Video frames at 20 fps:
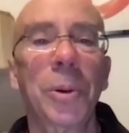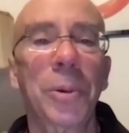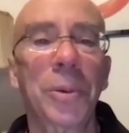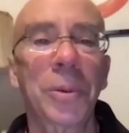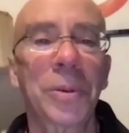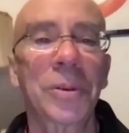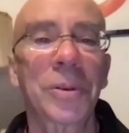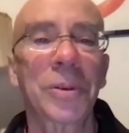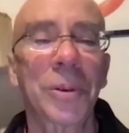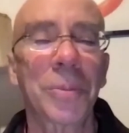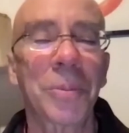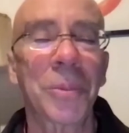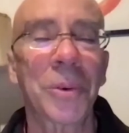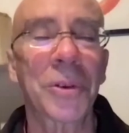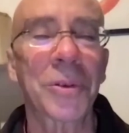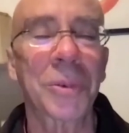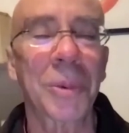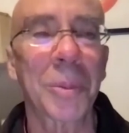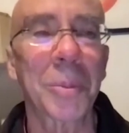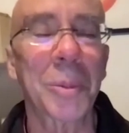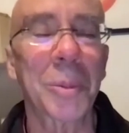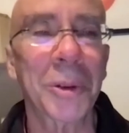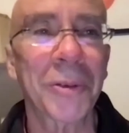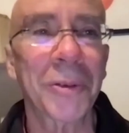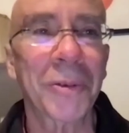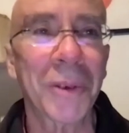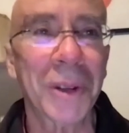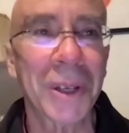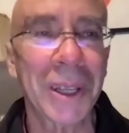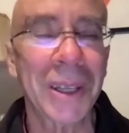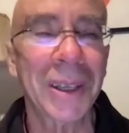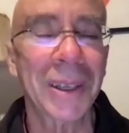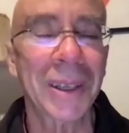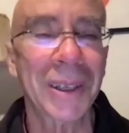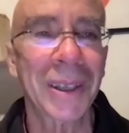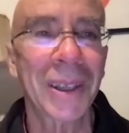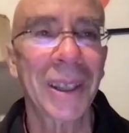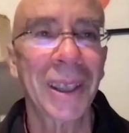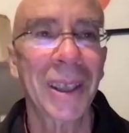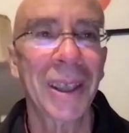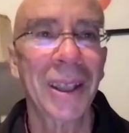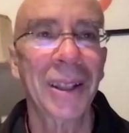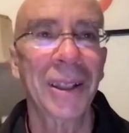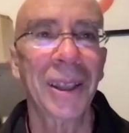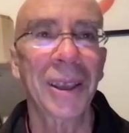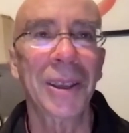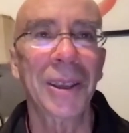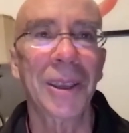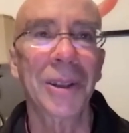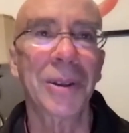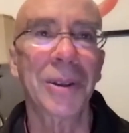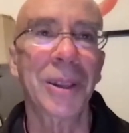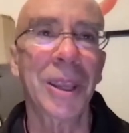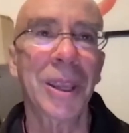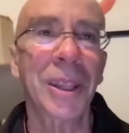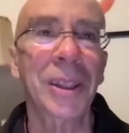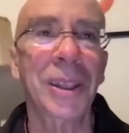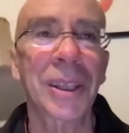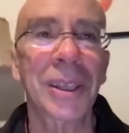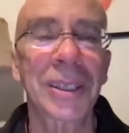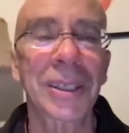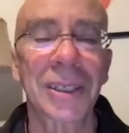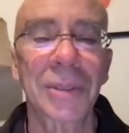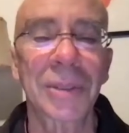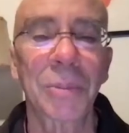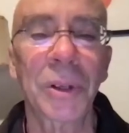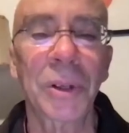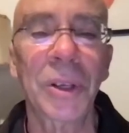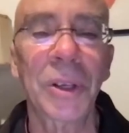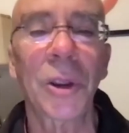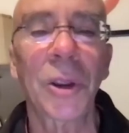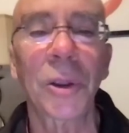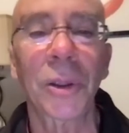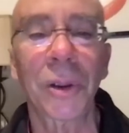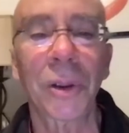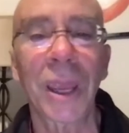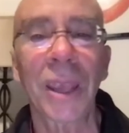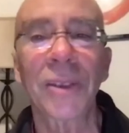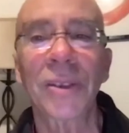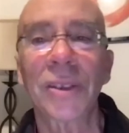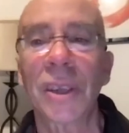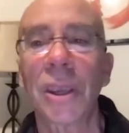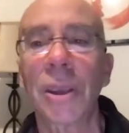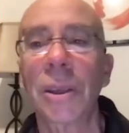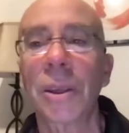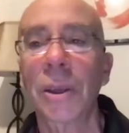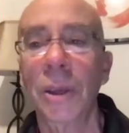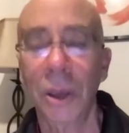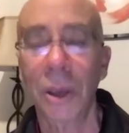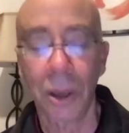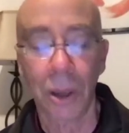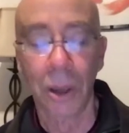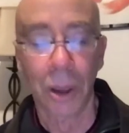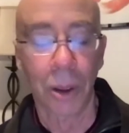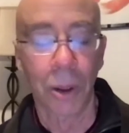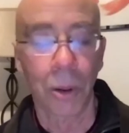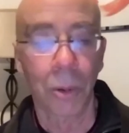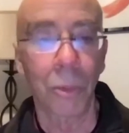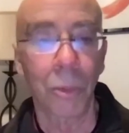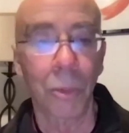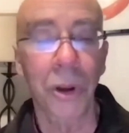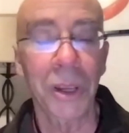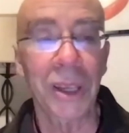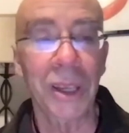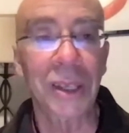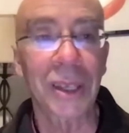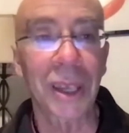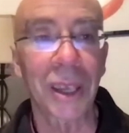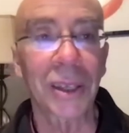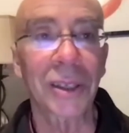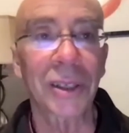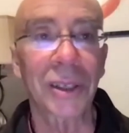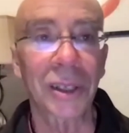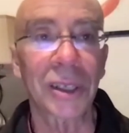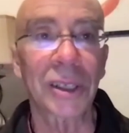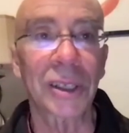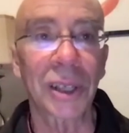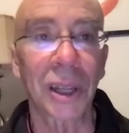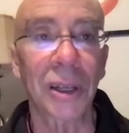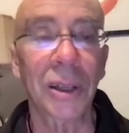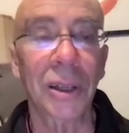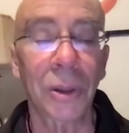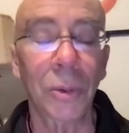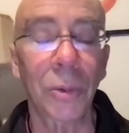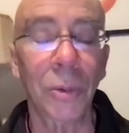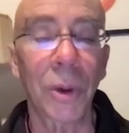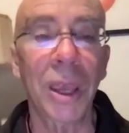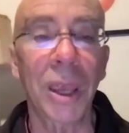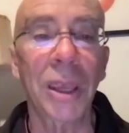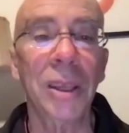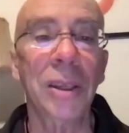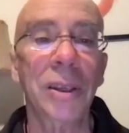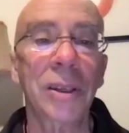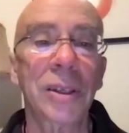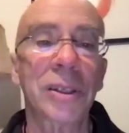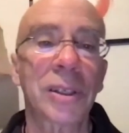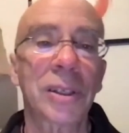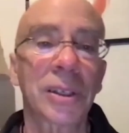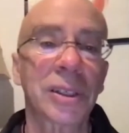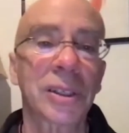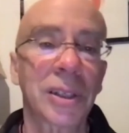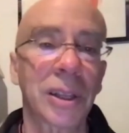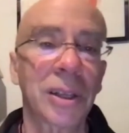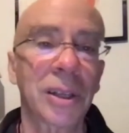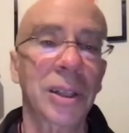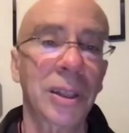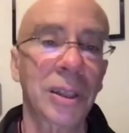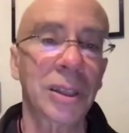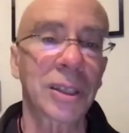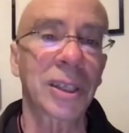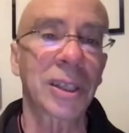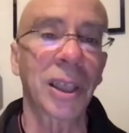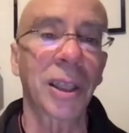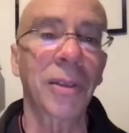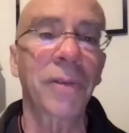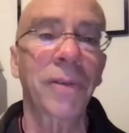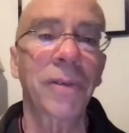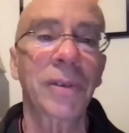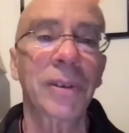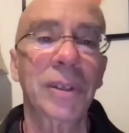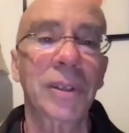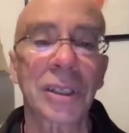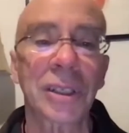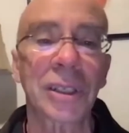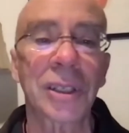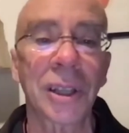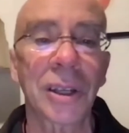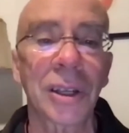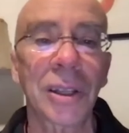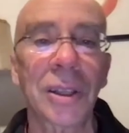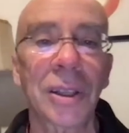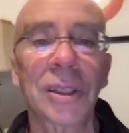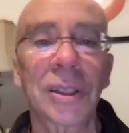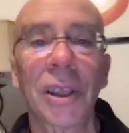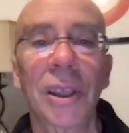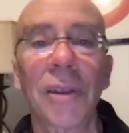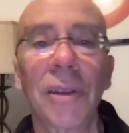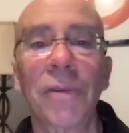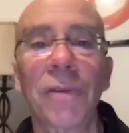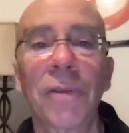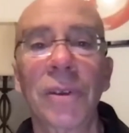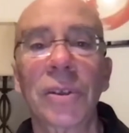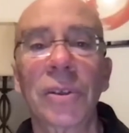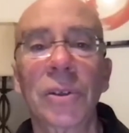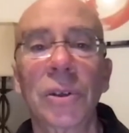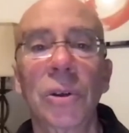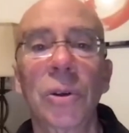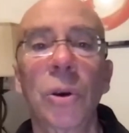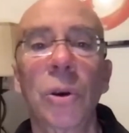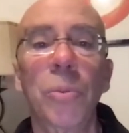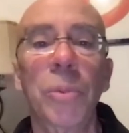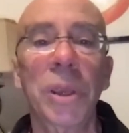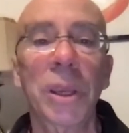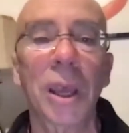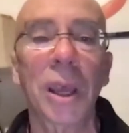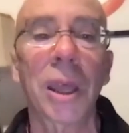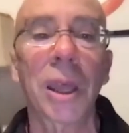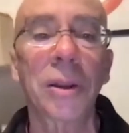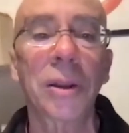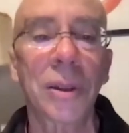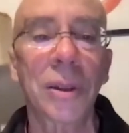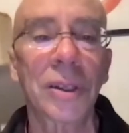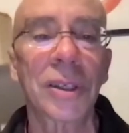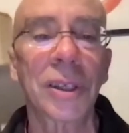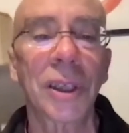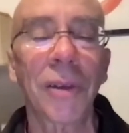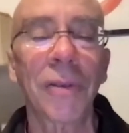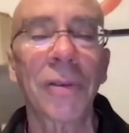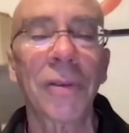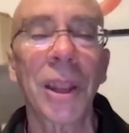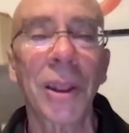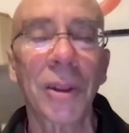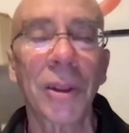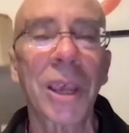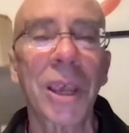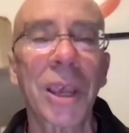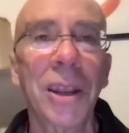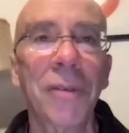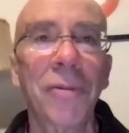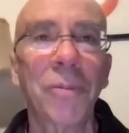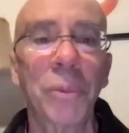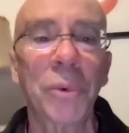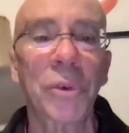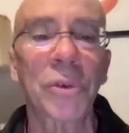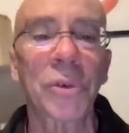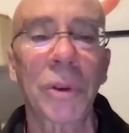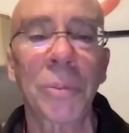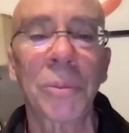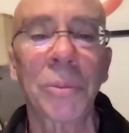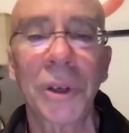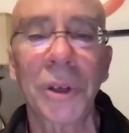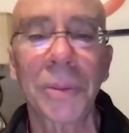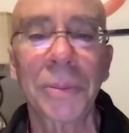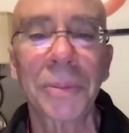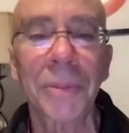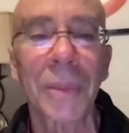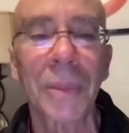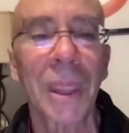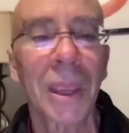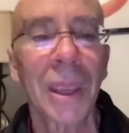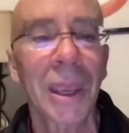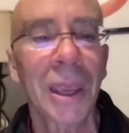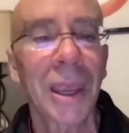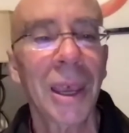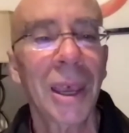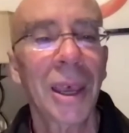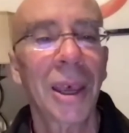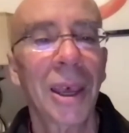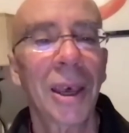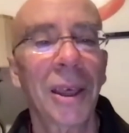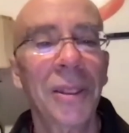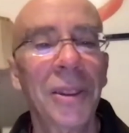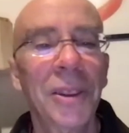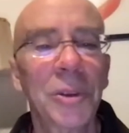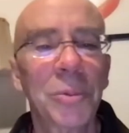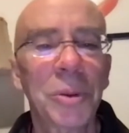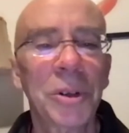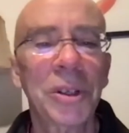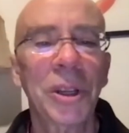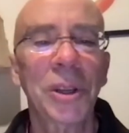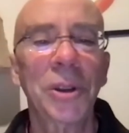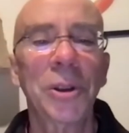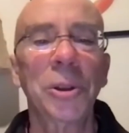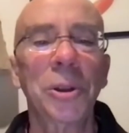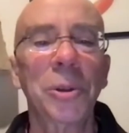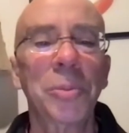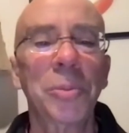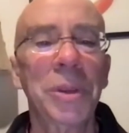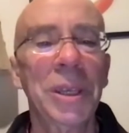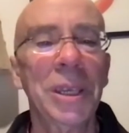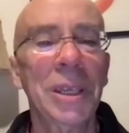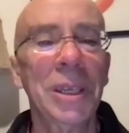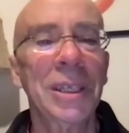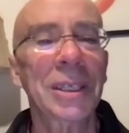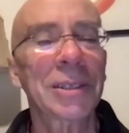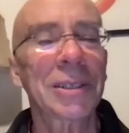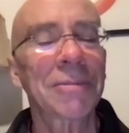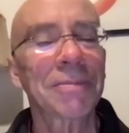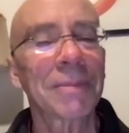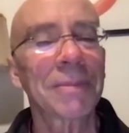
so prescriptive when he, like in this particular essay, where he says to study the way is to study the self, to study the self is to go beyond the self, kind of prescription. This particular piece,